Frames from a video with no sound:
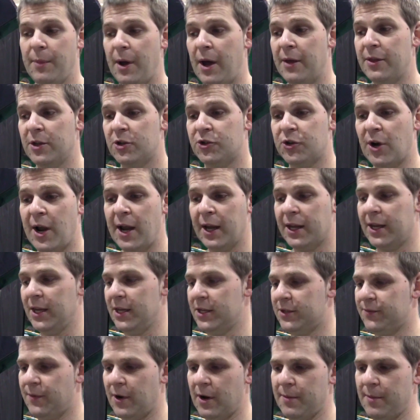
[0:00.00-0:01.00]
At the track,
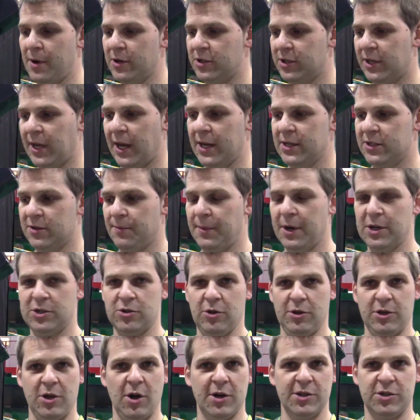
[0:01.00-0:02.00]
it's very much a case of making
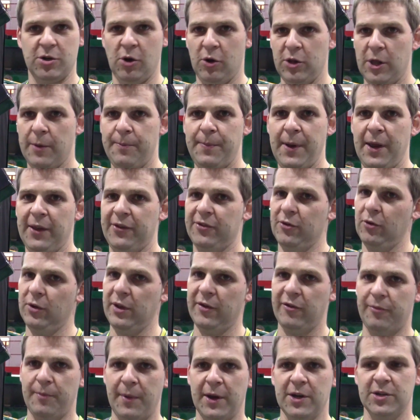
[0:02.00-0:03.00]
sure the guys have got all their bits and all
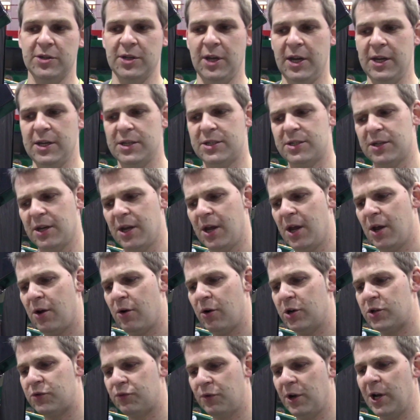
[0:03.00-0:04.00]
the information.
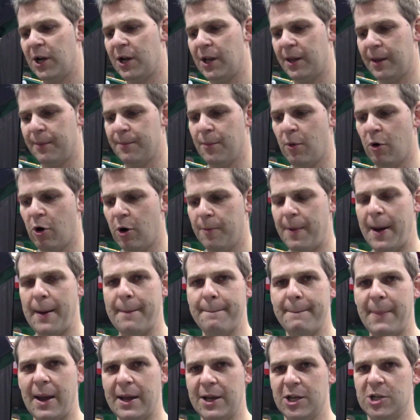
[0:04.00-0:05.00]
It's really more about
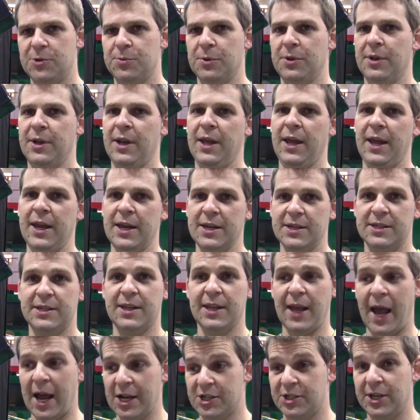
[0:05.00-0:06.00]
management than it is
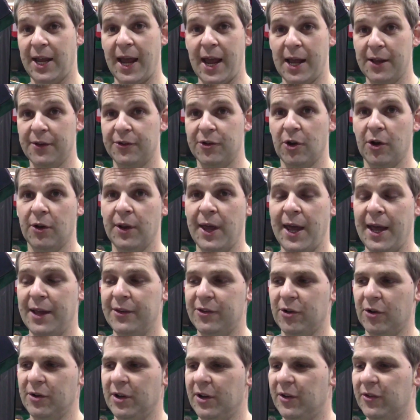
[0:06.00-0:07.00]
actually hands-on.
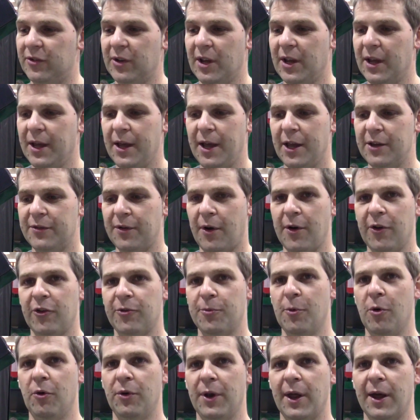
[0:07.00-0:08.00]
Hands-on is very
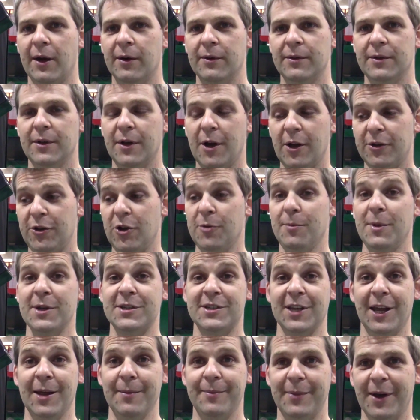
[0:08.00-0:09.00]
small now. I do
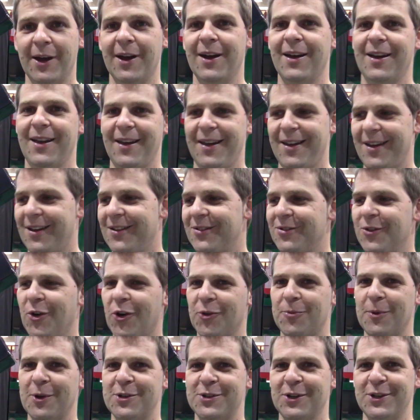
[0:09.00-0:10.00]
miss it, but
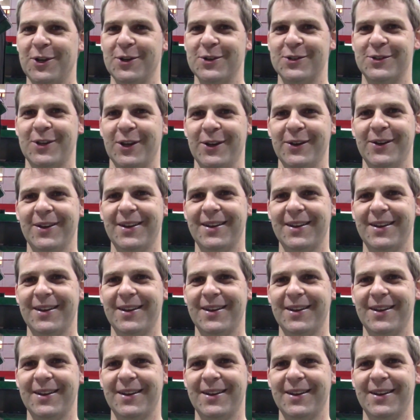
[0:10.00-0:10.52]
not as much as I used to.